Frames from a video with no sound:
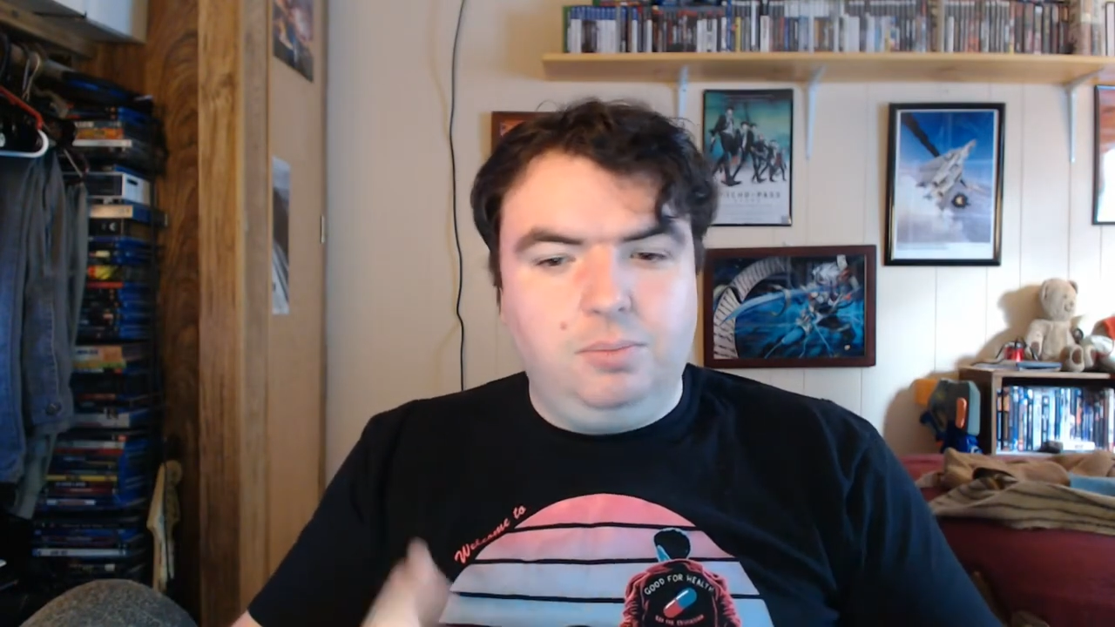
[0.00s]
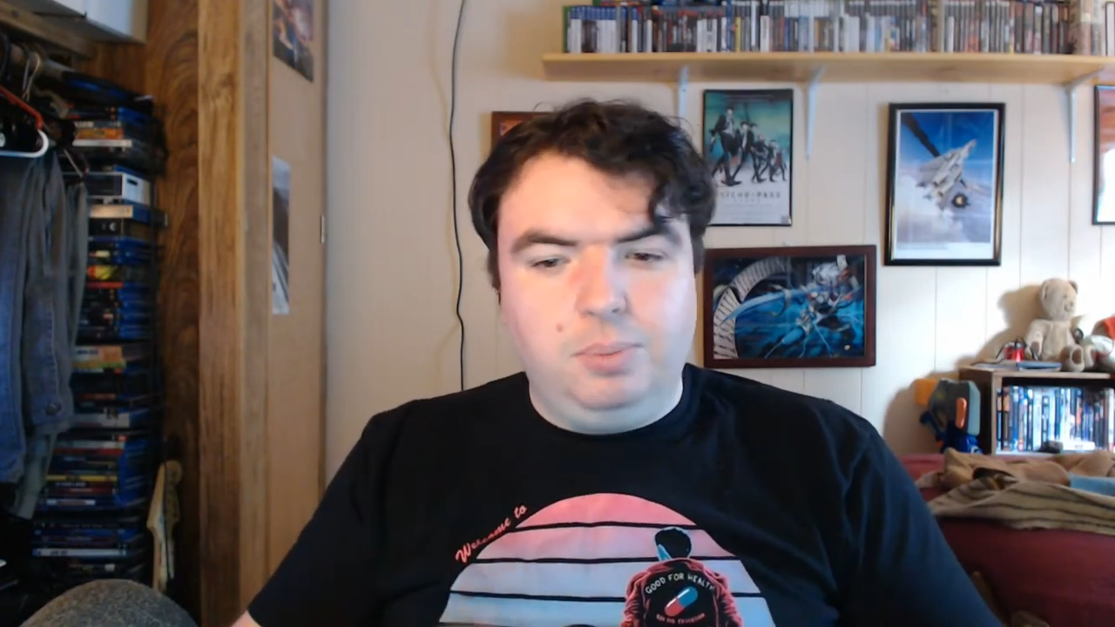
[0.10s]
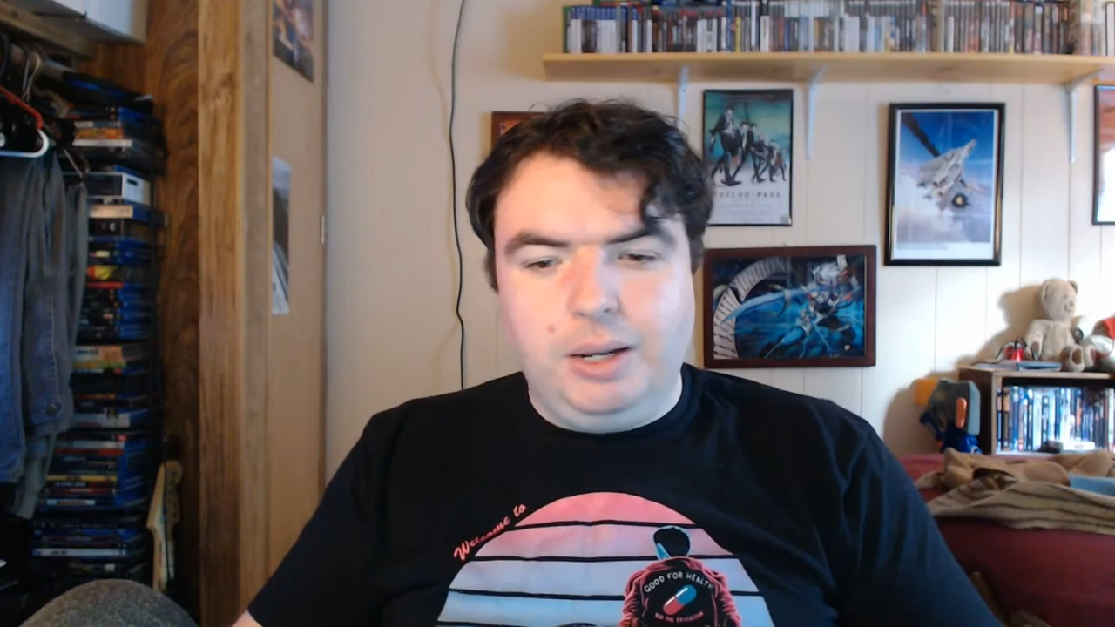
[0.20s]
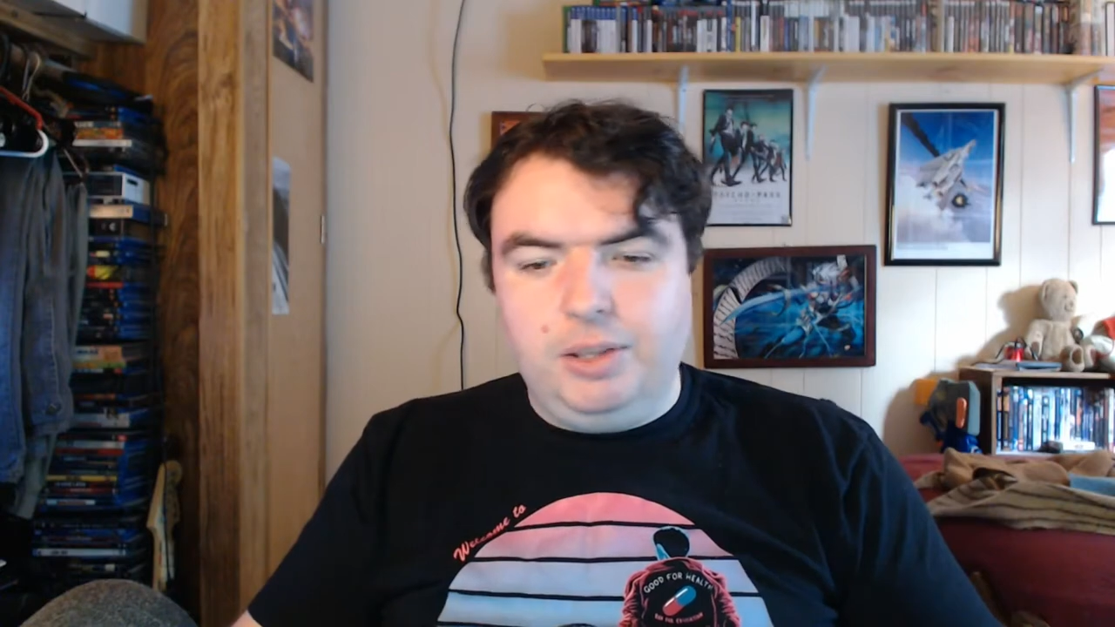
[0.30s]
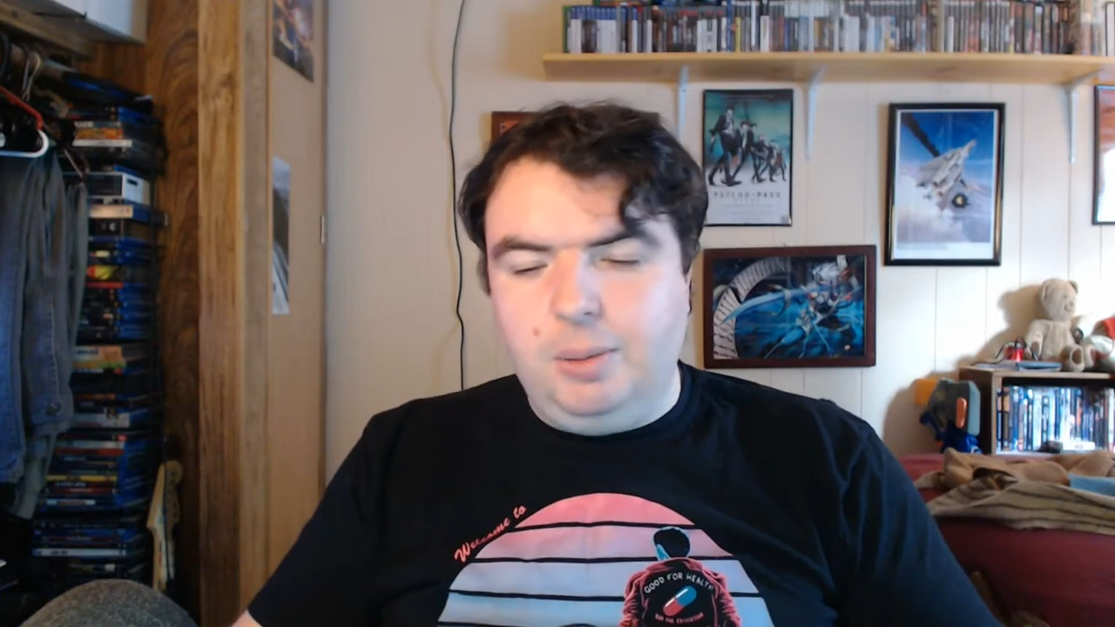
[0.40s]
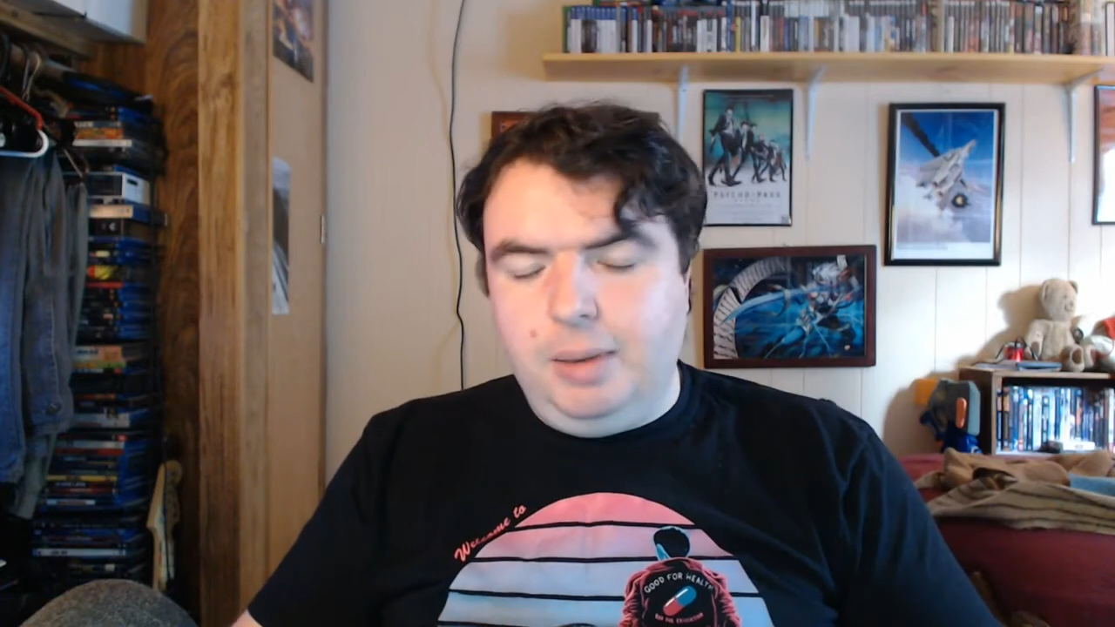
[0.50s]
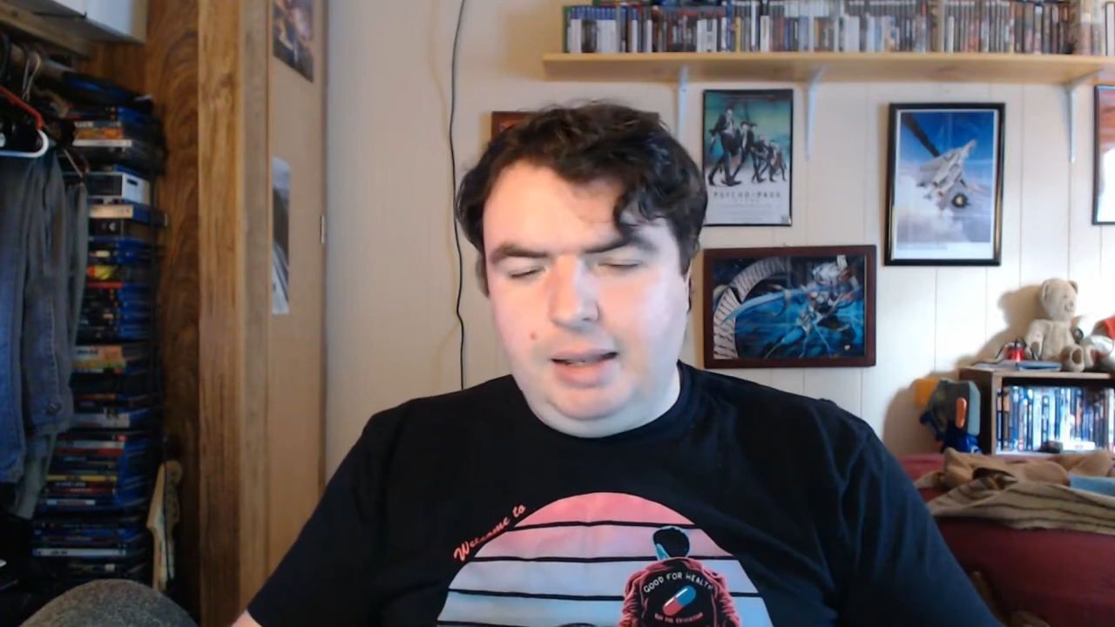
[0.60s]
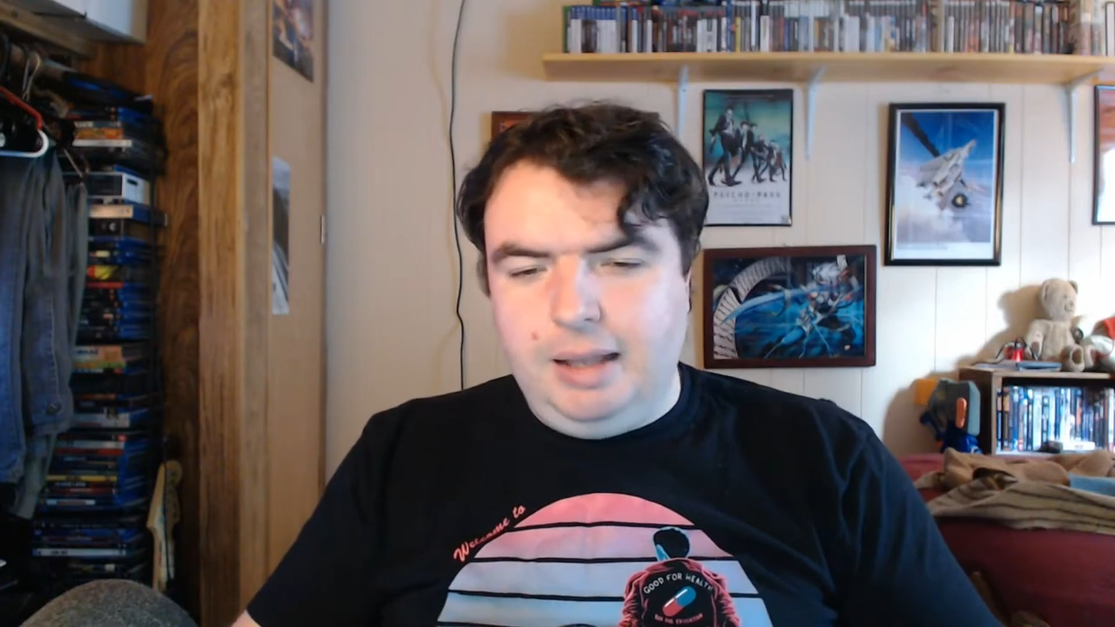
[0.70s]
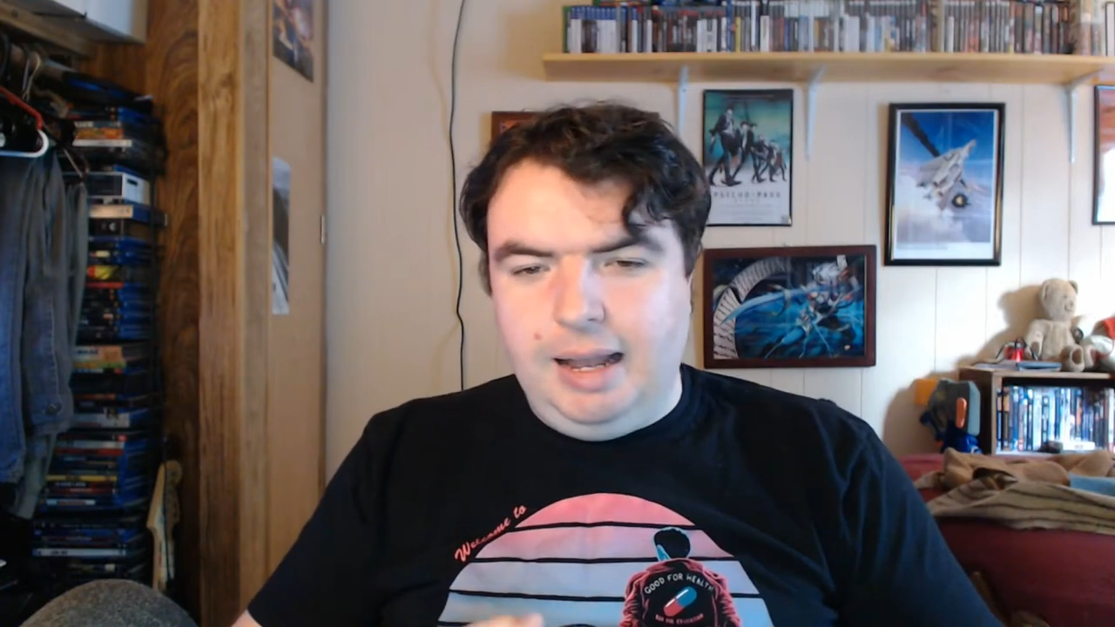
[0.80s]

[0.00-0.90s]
bring them in.